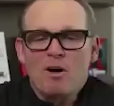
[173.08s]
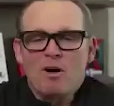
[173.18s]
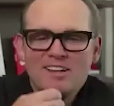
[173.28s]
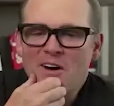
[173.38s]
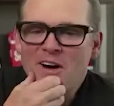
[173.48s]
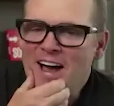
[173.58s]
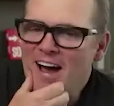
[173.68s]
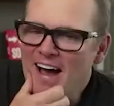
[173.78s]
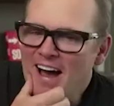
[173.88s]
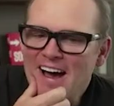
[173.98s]
well, you know, I
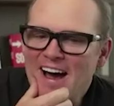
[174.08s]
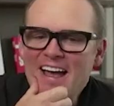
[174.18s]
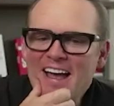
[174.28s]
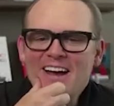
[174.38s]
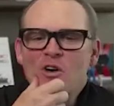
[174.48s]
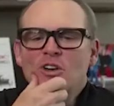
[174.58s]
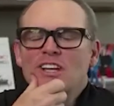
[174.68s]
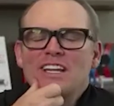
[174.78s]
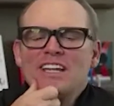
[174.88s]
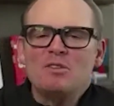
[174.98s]
I, I
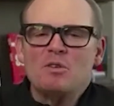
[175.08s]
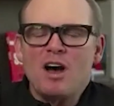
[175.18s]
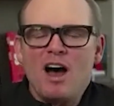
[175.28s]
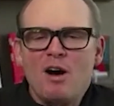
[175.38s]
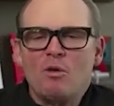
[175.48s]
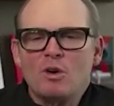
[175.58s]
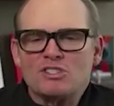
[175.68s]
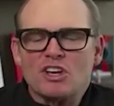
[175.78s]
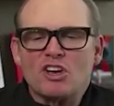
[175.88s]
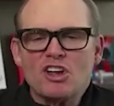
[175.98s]
only uh, was
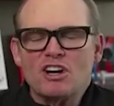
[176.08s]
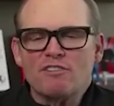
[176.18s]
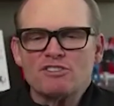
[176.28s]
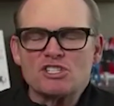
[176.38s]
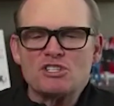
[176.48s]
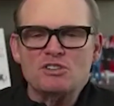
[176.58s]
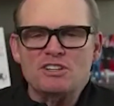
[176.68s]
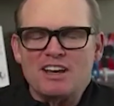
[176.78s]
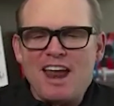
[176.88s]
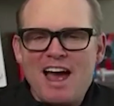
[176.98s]
a good enough
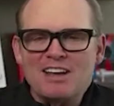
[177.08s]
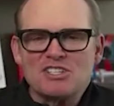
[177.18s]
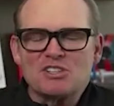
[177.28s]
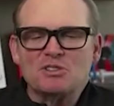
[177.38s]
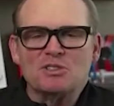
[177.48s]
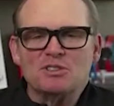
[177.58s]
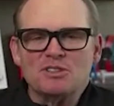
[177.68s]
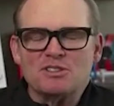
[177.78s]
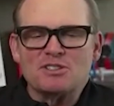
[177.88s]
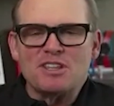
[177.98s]
student in high school
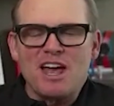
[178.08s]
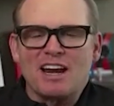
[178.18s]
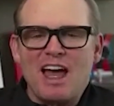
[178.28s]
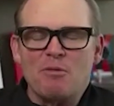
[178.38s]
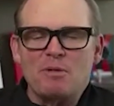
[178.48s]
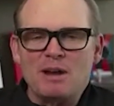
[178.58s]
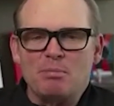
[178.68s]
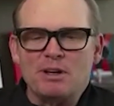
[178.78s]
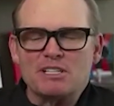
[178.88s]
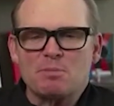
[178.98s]
that allowed me to
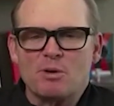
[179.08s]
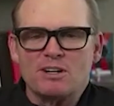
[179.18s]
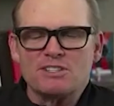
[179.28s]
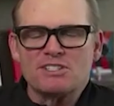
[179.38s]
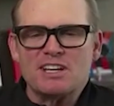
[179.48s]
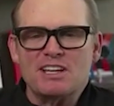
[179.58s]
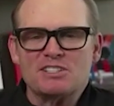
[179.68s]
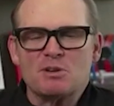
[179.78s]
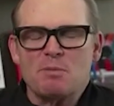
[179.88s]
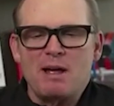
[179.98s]
play sports, and
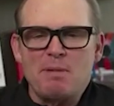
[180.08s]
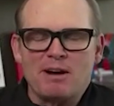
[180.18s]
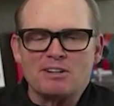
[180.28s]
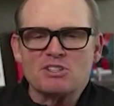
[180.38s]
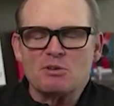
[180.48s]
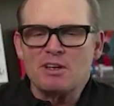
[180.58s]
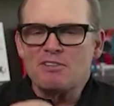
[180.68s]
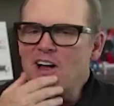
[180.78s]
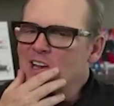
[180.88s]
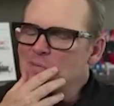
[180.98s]
so my parents told me if
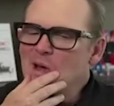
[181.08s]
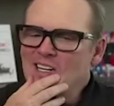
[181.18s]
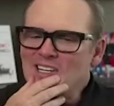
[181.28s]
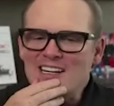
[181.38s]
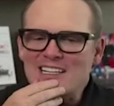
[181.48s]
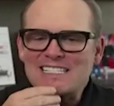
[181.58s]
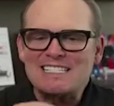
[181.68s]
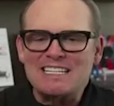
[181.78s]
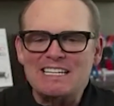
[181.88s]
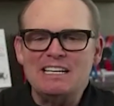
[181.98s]
I didn't maintain a
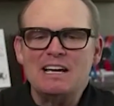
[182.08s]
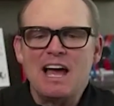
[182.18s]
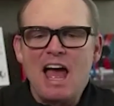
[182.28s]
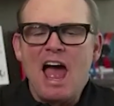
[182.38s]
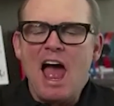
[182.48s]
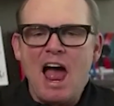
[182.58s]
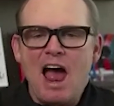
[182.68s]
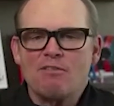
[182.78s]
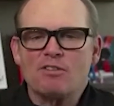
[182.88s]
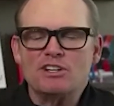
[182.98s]
C
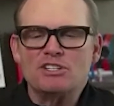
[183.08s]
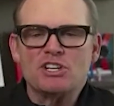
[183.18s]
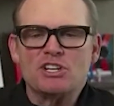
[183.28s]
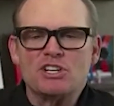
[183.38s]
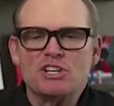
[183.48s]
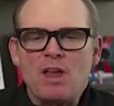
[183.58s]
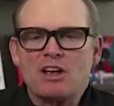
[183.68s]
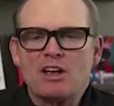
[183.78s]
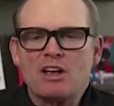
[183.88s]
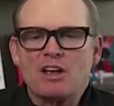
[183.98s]
average, I